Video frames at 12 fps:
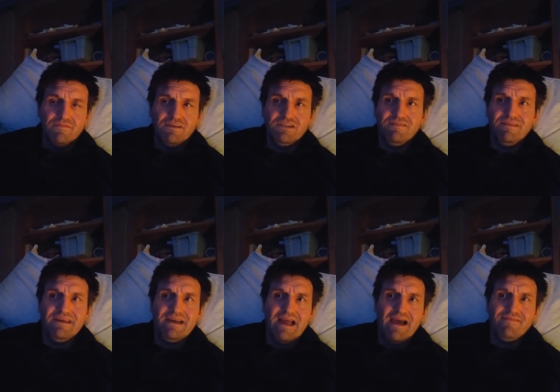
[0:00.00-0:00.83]
which you really
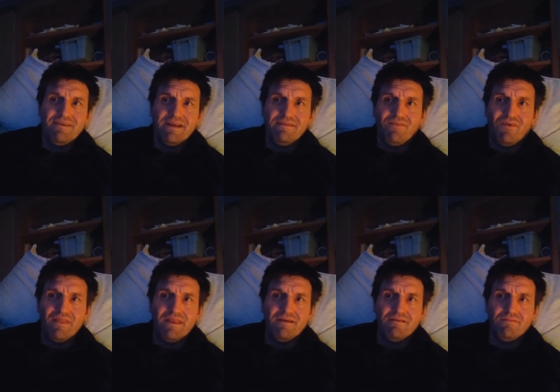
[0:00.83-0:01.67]
didn't have money more
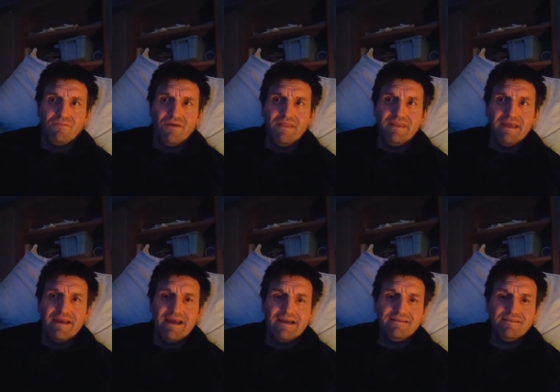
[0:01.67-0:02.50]
than more than they had
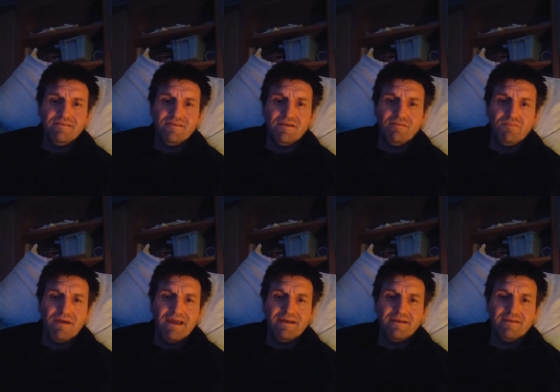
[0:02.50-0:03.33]
access to a whole
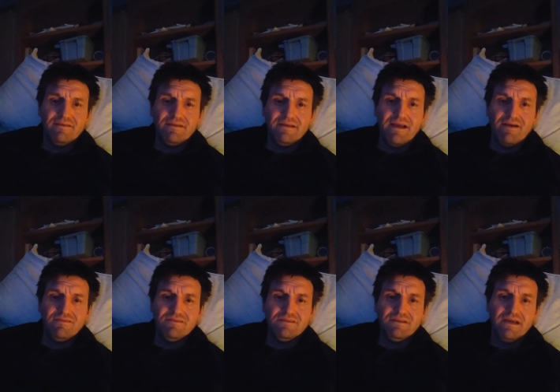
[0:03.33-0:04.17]
bank
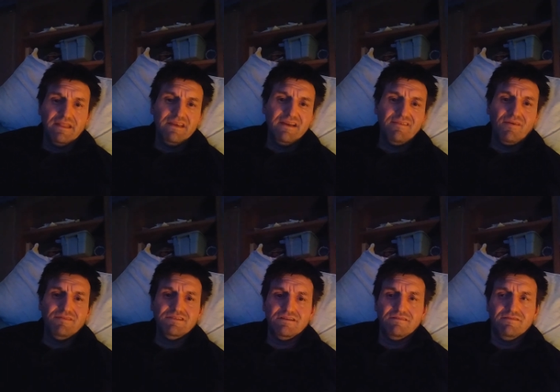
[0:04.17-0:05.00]
accounts. And then you have a whole
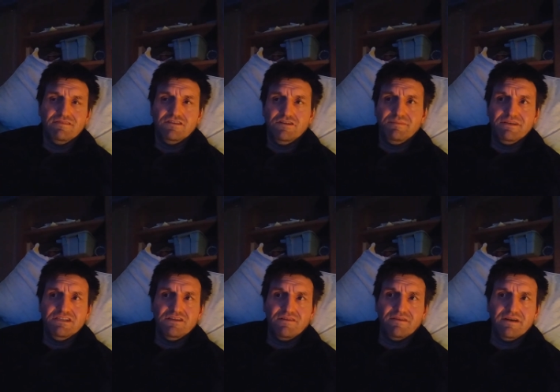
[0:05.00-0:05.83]
bunch of stupid
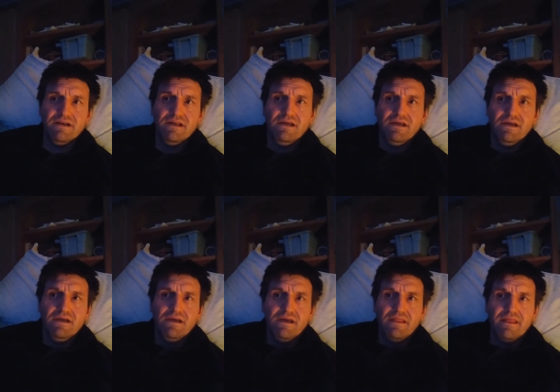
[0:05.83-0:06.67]
children
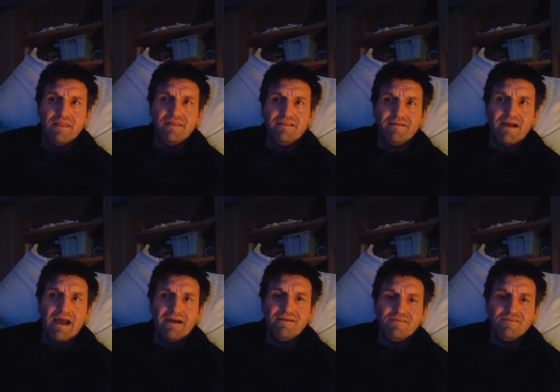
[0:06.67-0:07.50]
that think they're
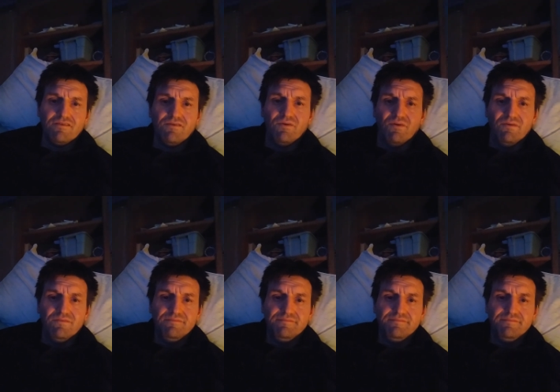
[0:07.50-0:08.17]
hackers are cool.